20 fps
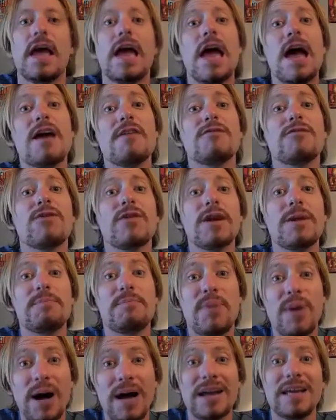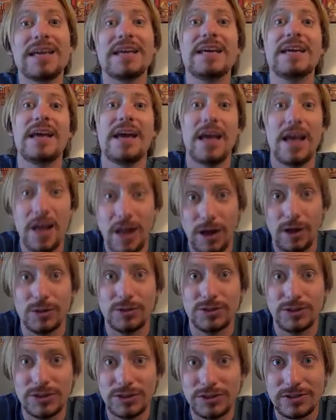Everybody
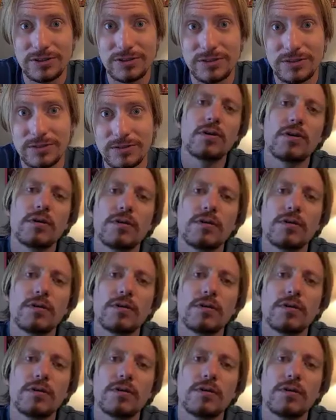else.